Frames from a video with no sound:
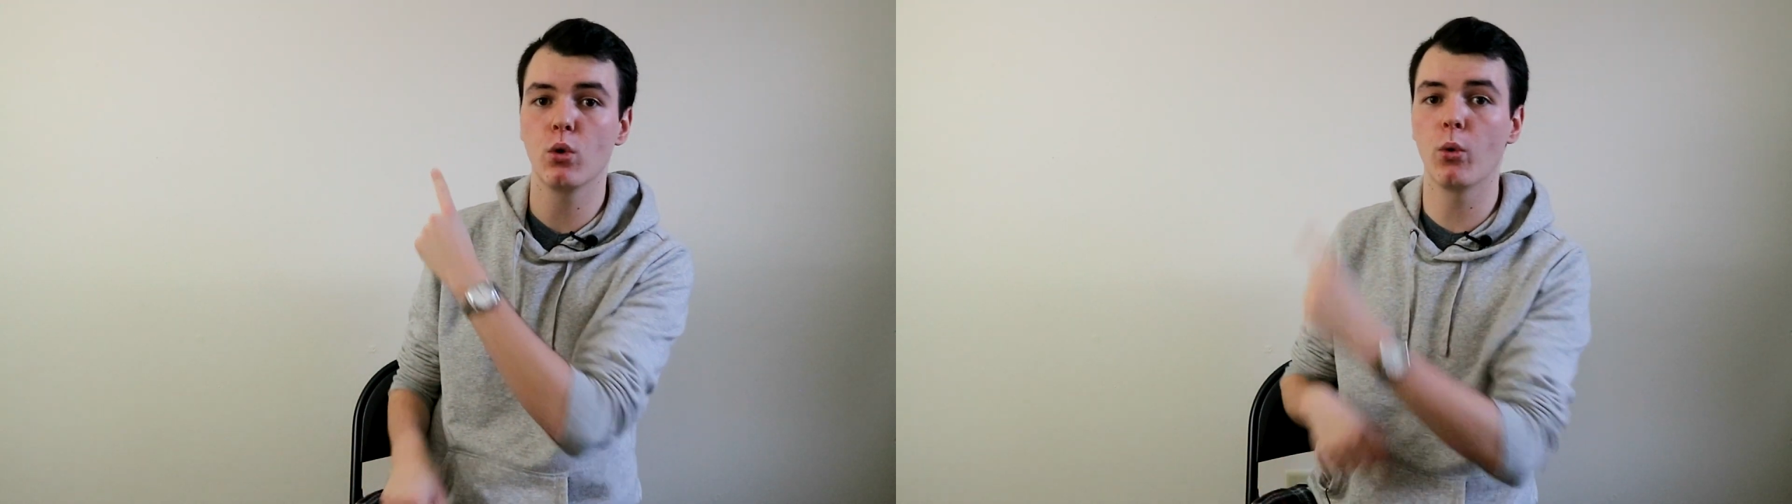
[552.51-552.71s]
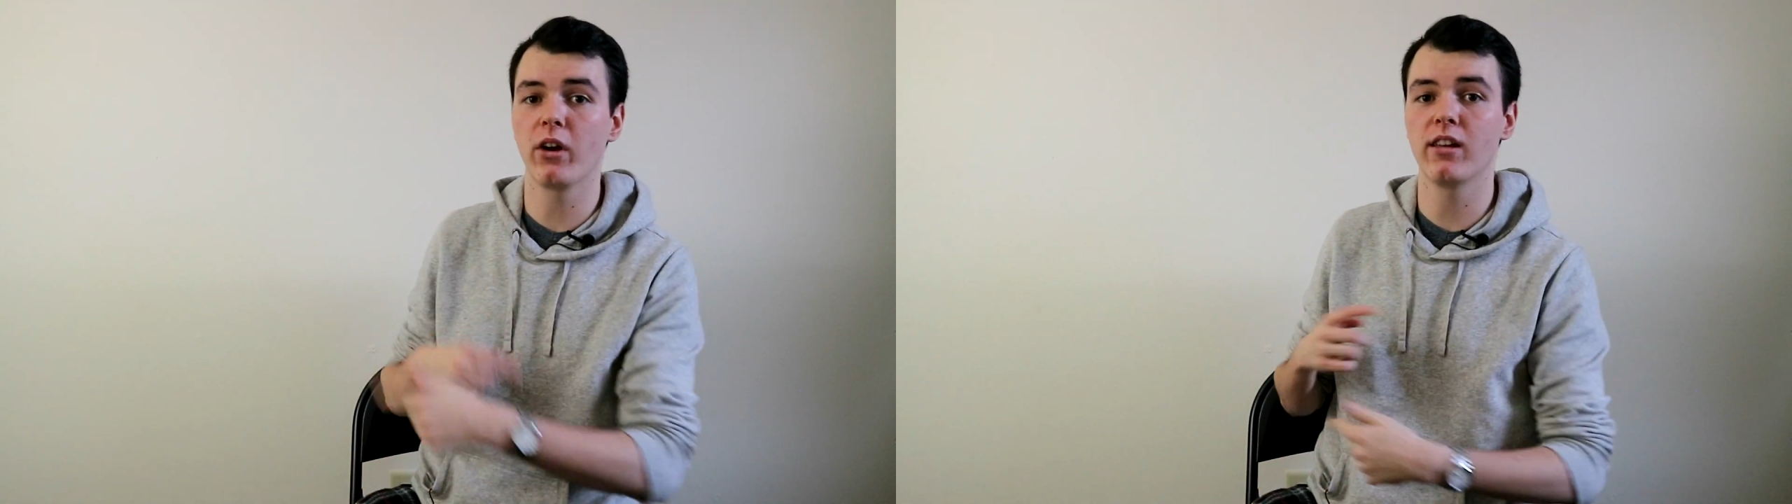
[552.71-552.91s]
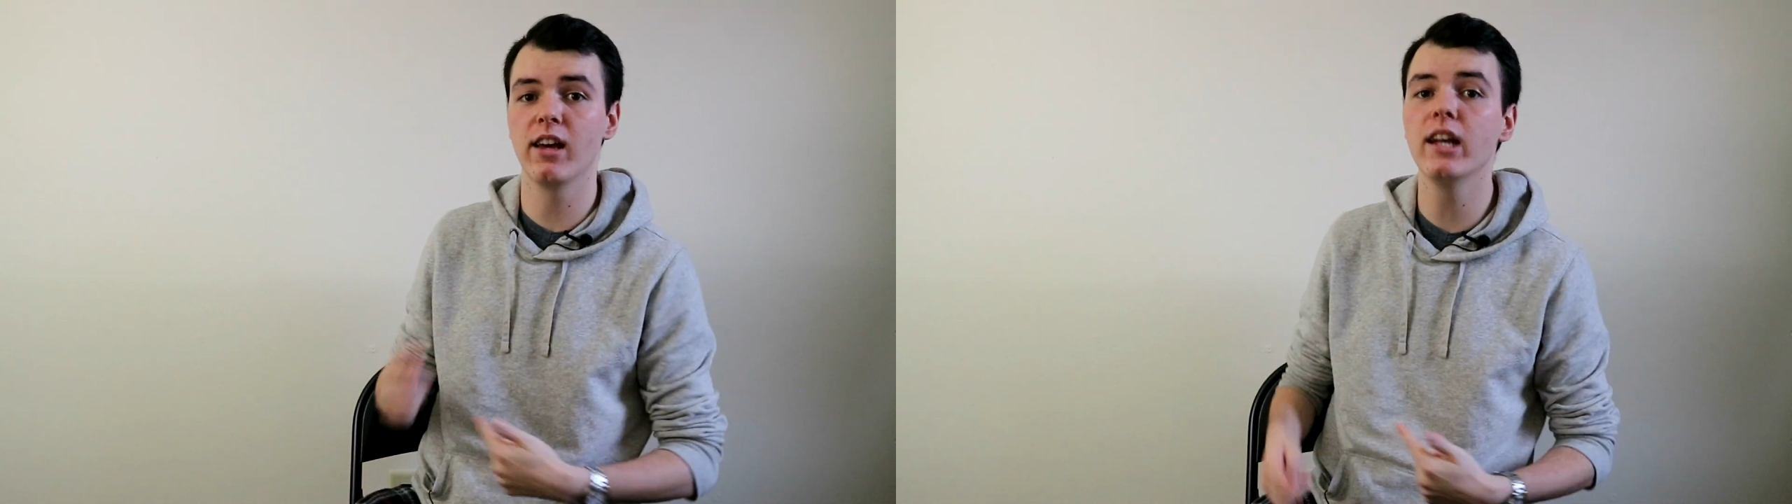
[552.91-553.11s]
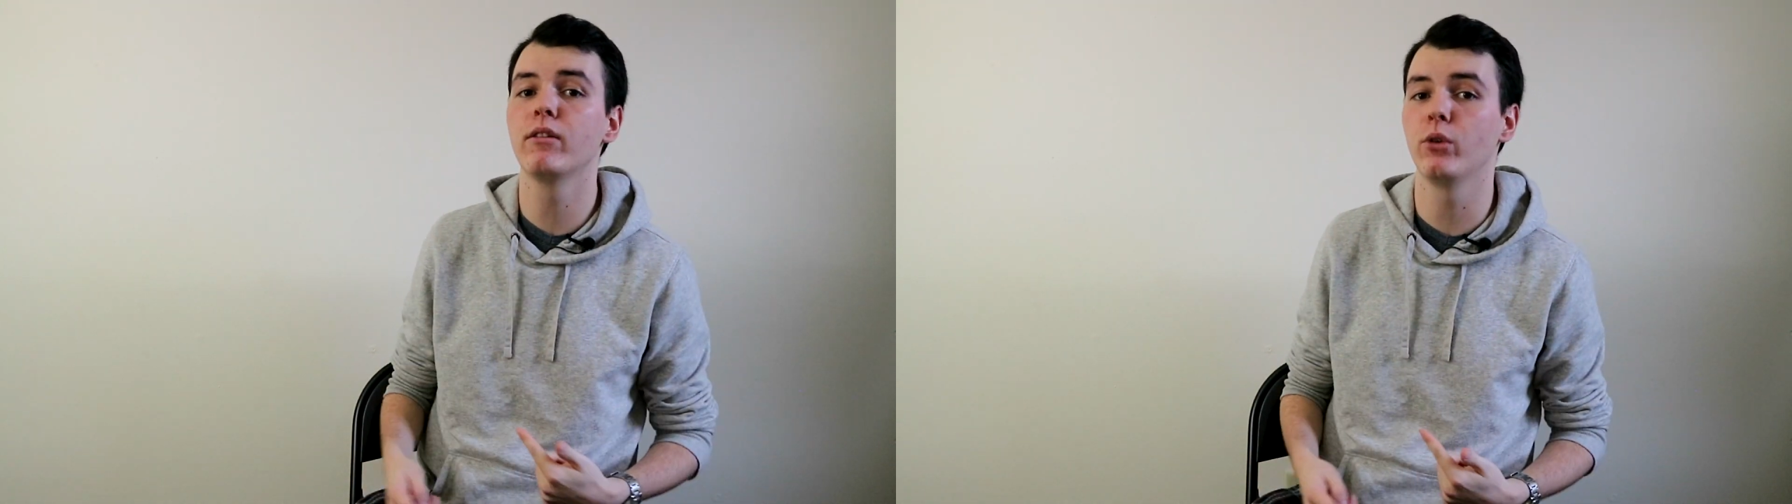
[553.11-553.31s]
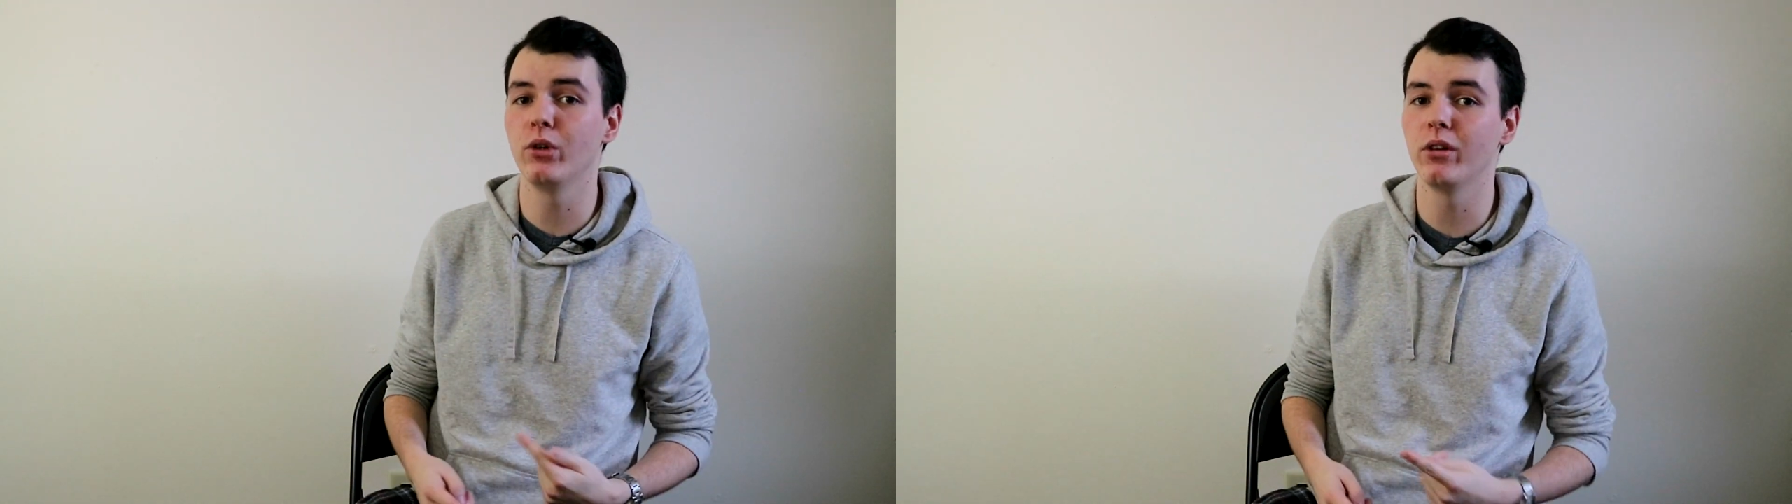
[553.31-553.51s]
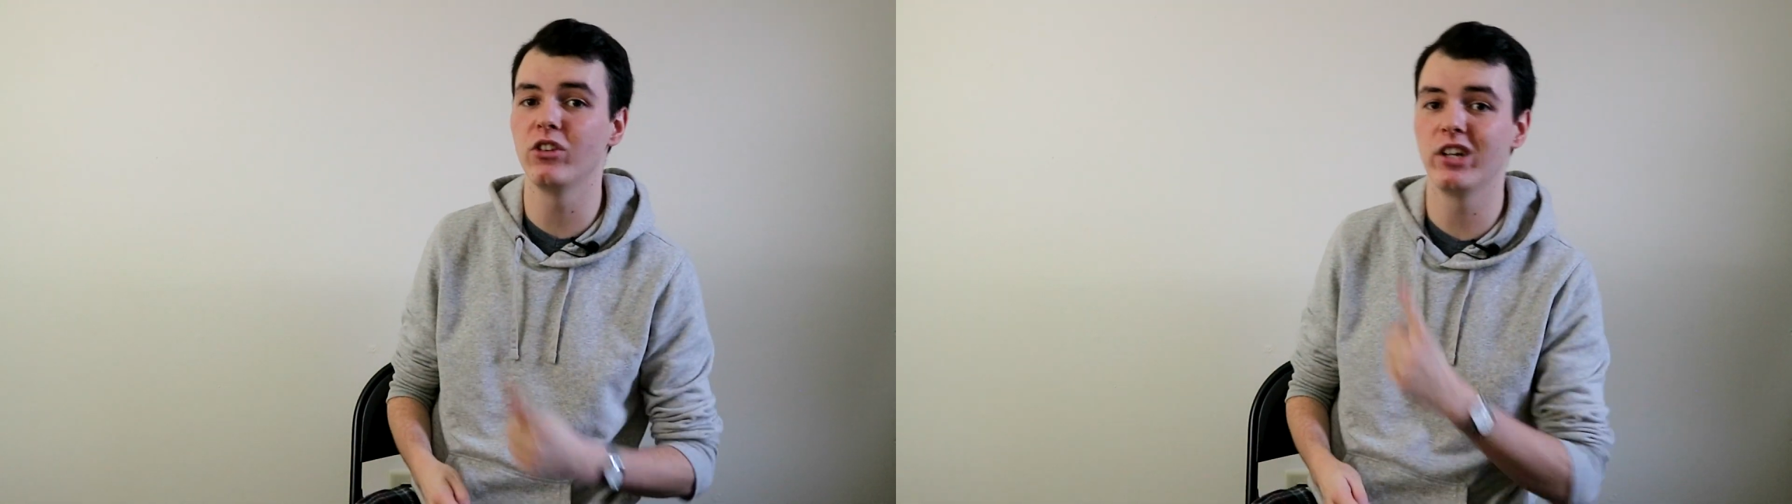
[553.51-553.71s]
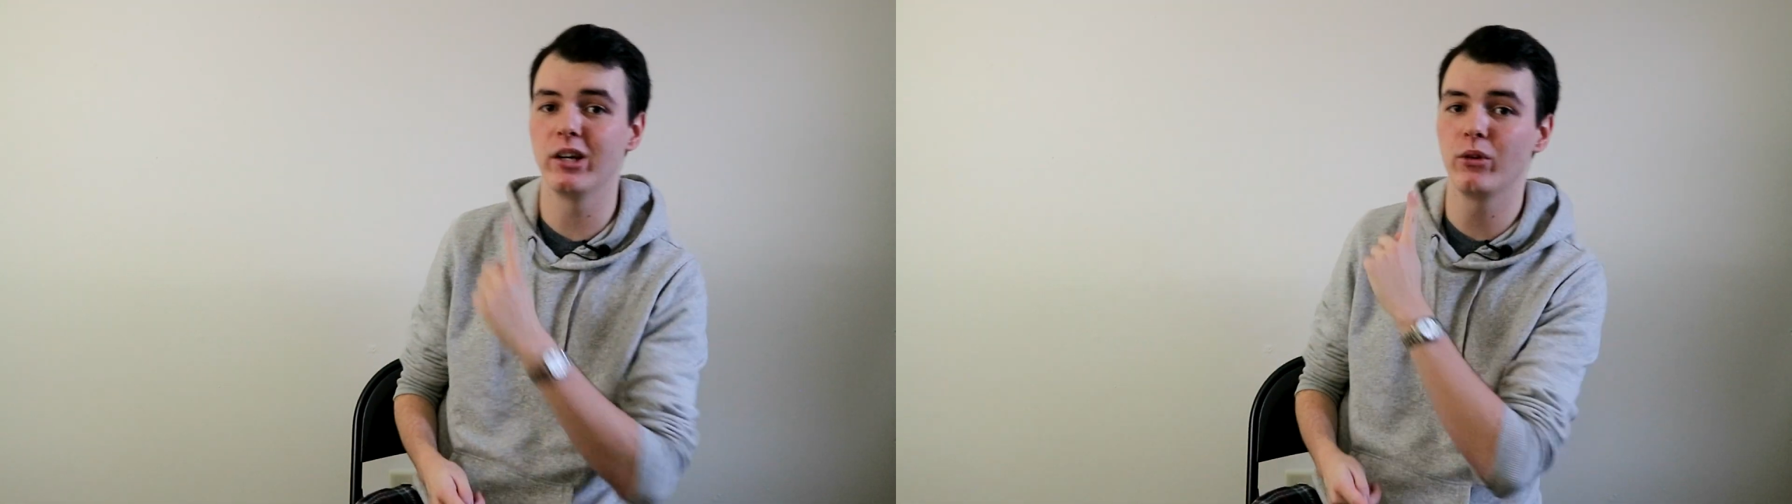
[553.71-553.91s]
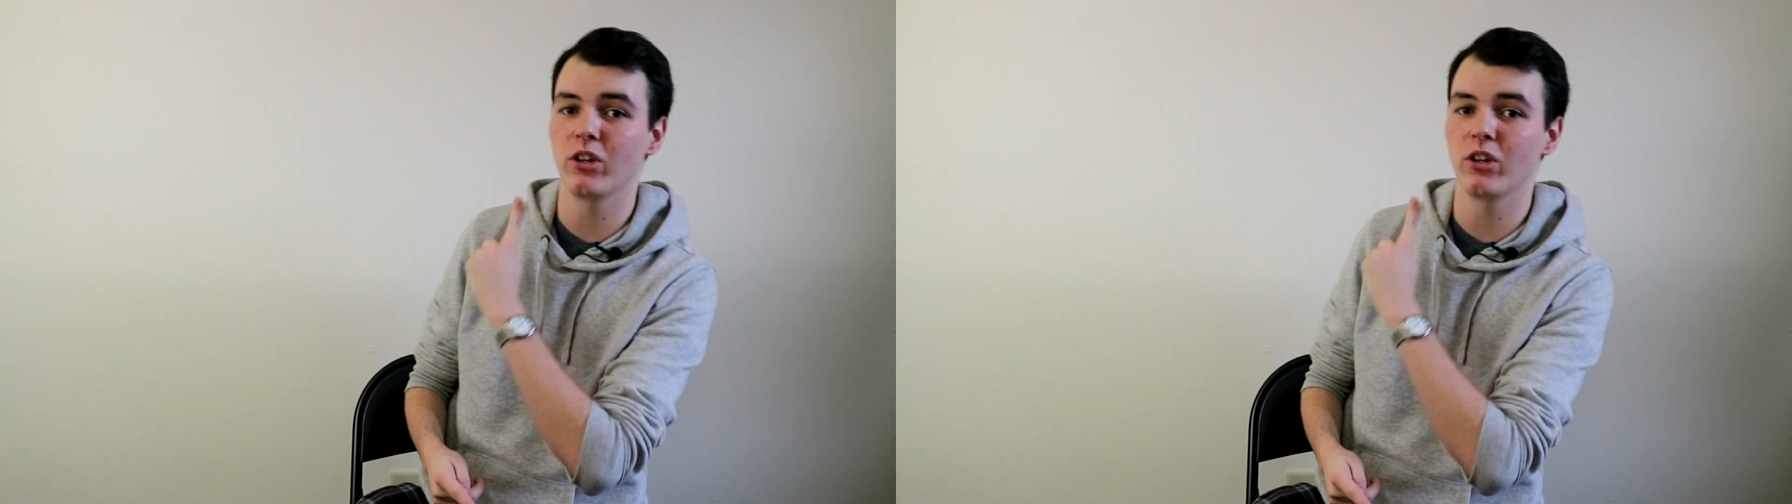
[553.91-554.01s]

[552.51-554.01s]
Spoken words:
or again, if you're new to the channel,